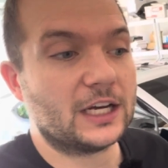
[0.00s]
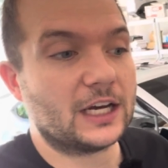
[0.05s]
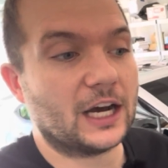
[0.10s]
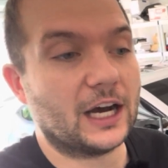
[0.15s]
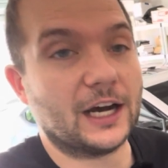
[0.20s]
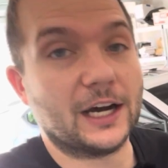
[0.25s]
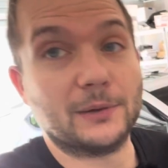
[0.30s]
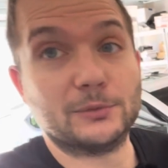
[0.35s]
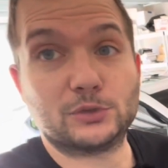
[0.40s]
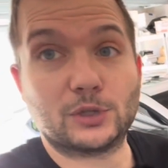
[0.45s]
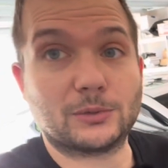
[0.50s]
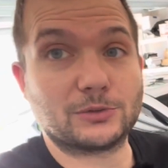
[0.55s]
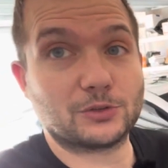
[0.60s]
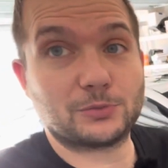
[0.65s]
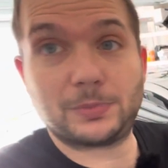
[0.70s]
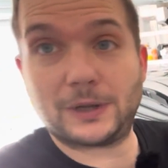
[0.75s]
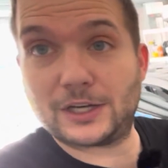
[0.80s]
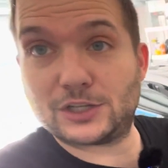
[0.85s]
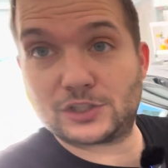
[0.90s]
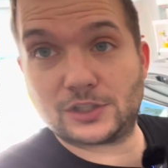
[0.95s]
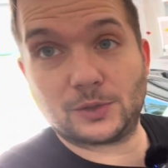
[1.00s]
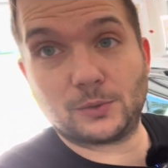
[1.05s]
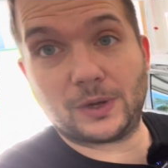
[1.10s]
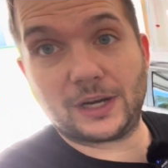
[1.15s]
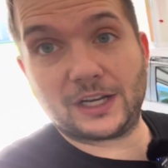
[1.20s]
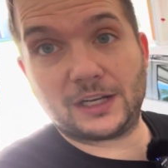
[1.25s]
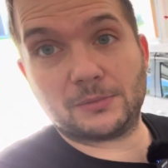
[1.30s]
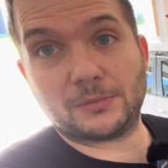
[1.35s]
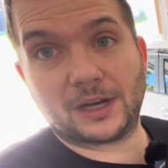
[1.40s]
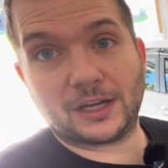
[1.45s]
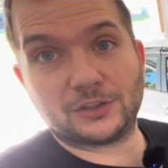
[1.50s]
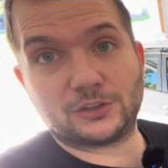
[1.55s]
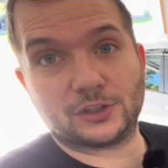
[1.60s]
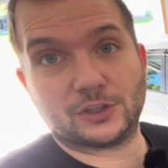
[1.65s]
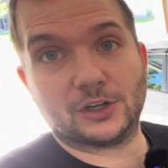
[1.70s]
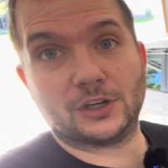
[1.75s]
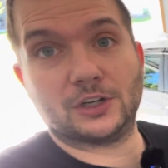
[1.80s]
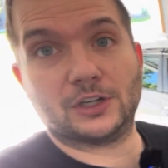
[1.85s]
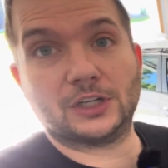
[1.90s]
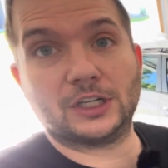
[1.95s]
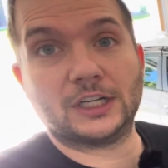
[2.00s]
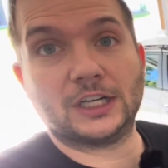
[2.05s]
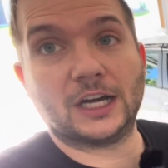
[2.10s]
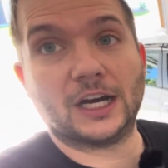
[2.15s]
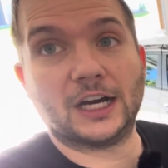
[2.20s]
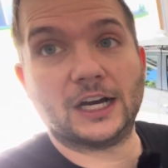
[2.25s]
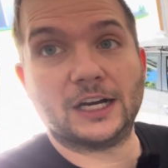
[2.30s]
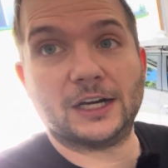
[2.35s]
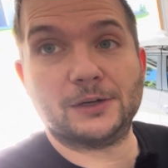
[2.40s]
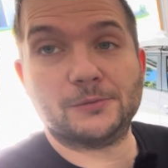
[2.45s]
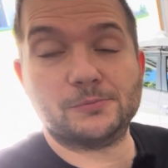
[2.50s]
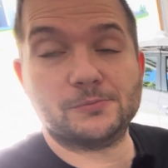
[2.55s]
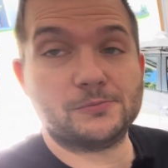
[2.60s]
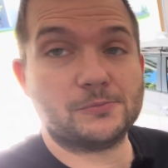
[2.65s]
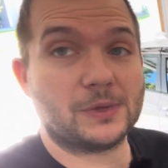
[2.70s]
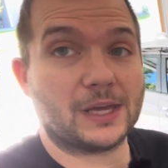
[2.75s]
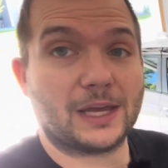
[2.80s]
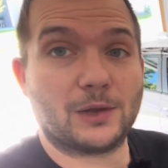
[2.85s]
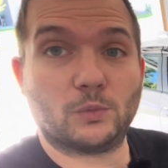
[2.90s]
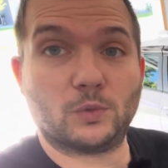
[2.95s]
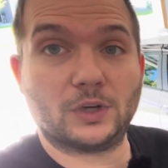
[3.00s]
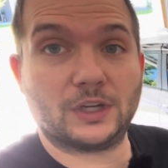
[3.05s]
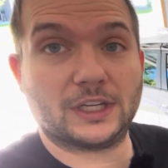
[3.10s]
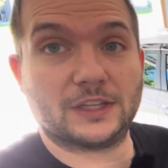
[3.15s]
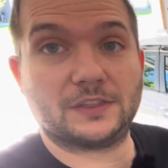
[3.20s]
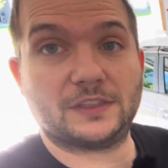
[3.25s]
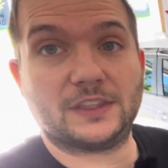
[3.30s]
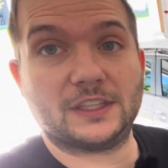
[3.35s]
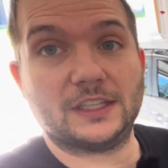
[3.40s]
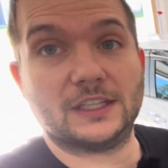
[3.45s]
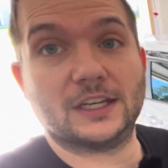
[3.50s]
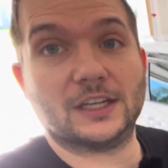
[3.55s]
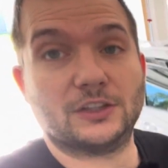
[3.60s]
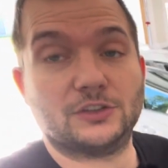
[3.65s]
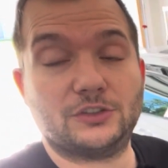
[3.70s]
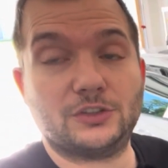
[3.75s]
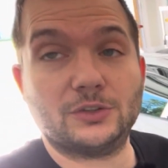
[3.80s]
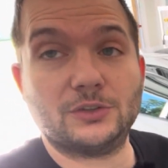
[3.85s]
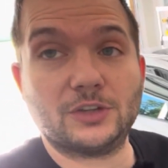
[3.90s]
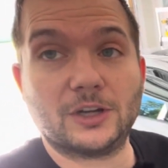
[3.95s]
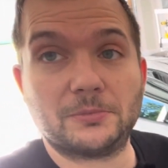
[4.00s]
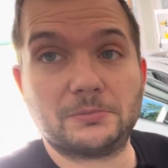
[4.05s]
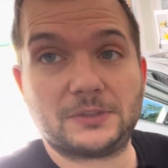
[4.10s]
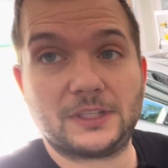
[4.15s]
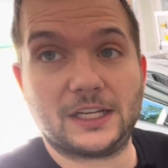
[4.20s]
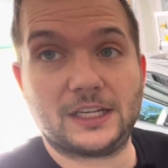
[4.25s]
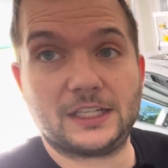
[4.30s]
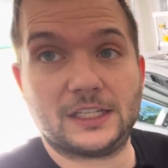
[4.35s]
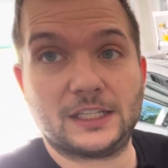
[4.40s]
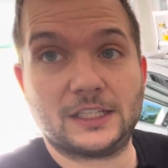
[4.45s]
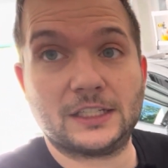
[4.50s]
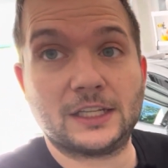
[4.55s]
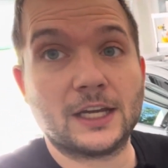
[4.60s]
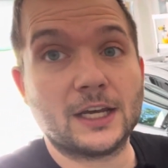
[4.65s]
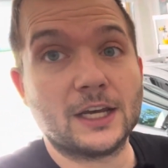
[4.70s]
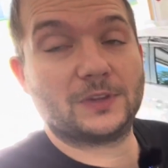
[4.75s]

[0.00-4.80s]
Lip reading: So I'm just patiently waiting my turn, and we'll get the tune updated,